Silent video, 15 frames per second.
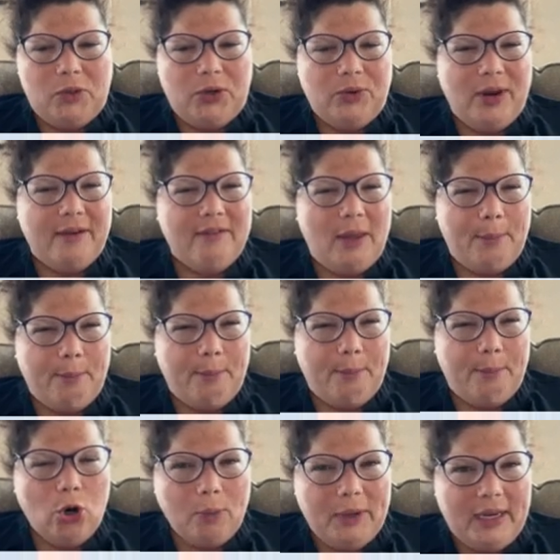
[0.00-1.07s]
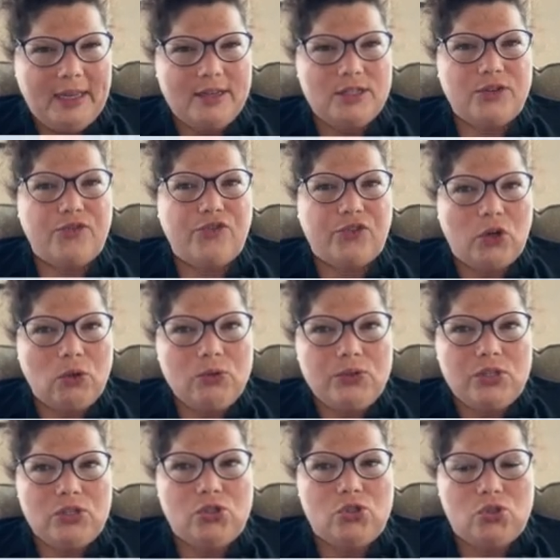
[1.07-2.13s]
We don't have that permanent
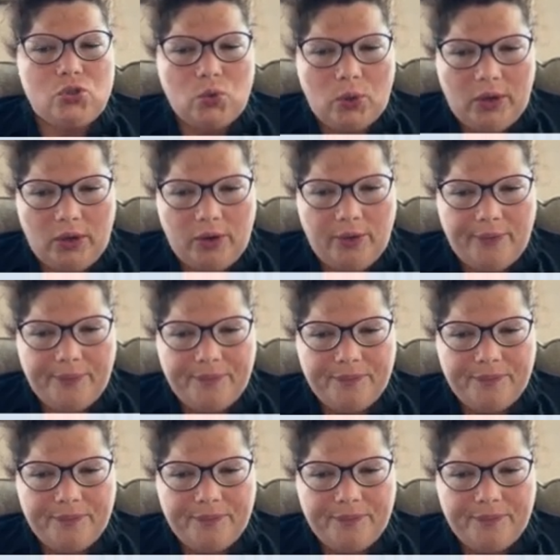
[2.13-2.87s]
frozen soil.